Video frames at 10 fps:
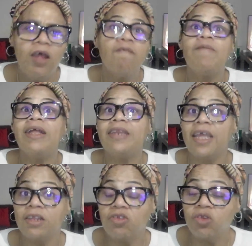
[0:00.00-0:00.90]

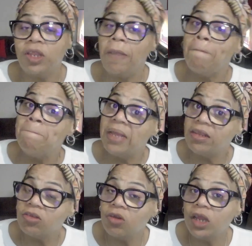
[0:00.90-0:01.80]
Financially,
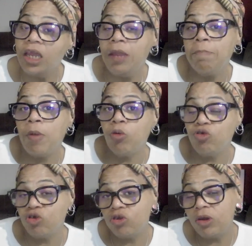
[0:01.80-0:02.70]
mentally,
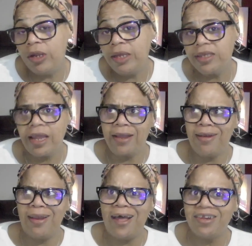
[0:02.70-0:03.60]
emotionally,
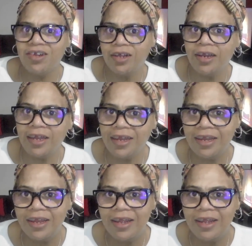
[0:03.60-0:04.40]
psychologically,